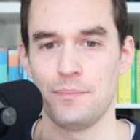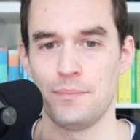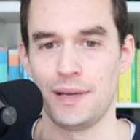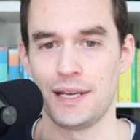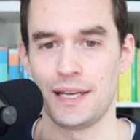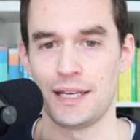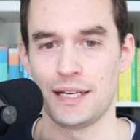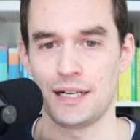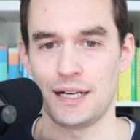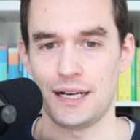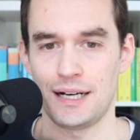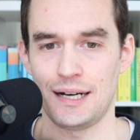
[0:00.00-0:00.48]

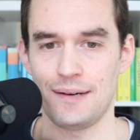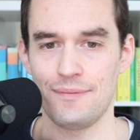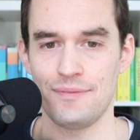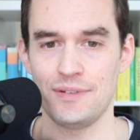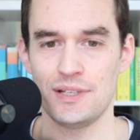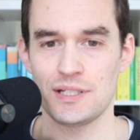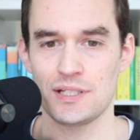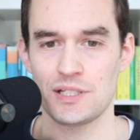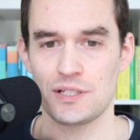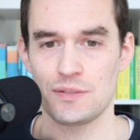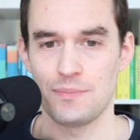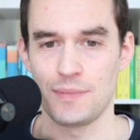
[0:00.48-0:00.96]
make it
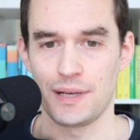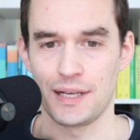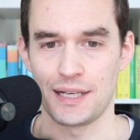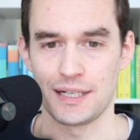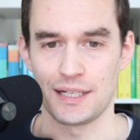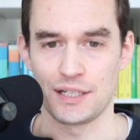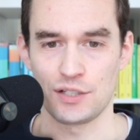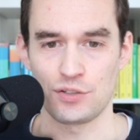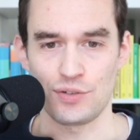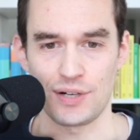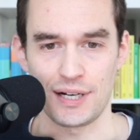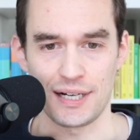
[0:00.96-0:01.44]
obvious, make
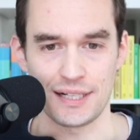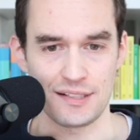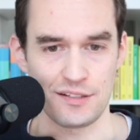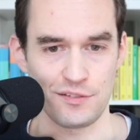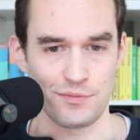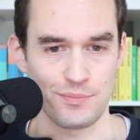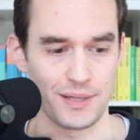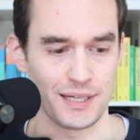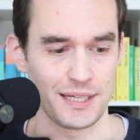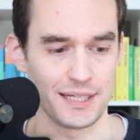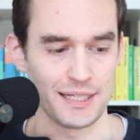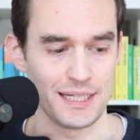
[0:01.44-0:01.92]
it
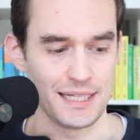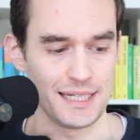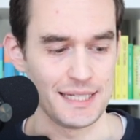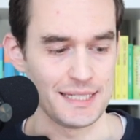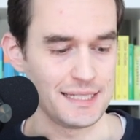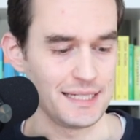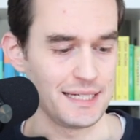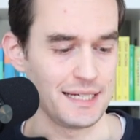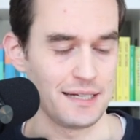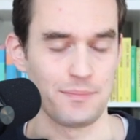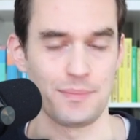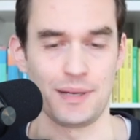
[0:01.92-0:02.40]
attractive, make it
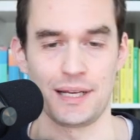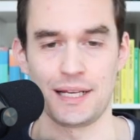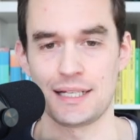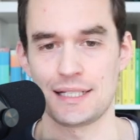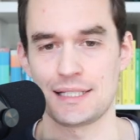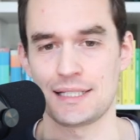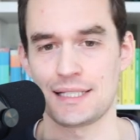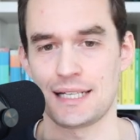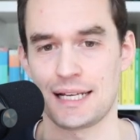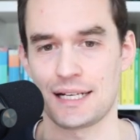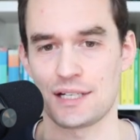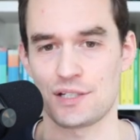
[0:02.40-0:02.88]
easy, and make
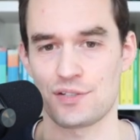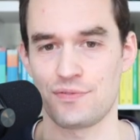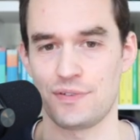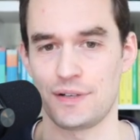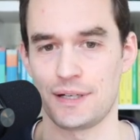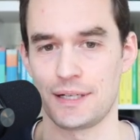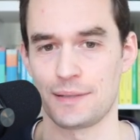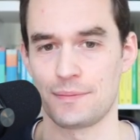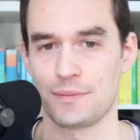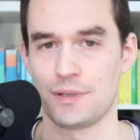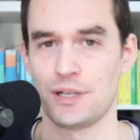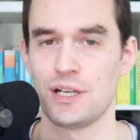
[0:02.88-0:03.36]
it
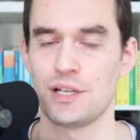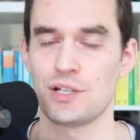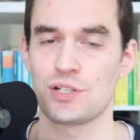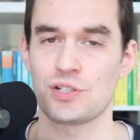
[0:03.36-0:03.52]
satisfying.